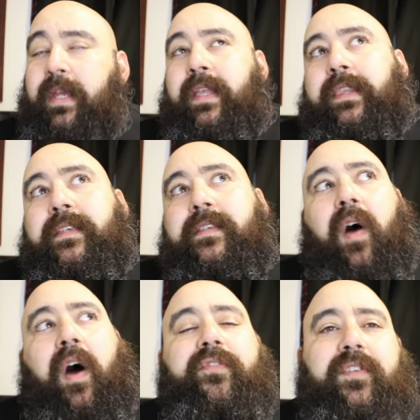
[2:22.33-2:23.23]
This
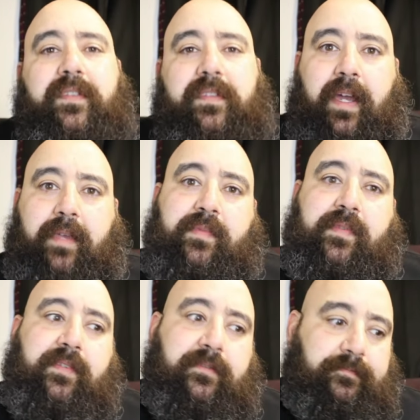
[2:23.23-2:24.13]

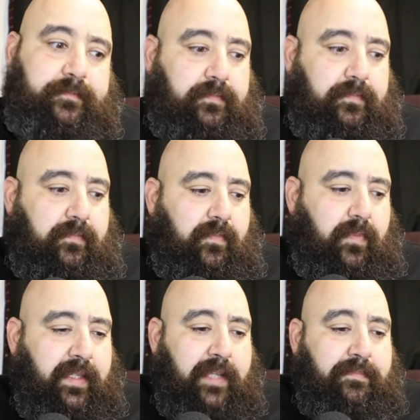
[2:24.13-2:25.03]
oftentimes
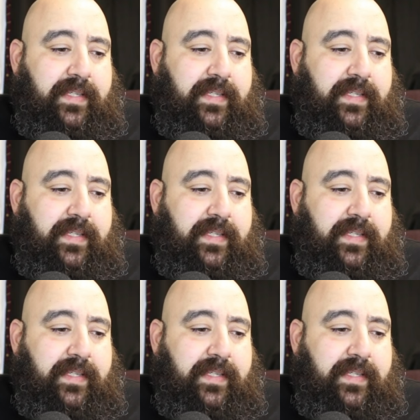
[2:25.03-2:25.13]
can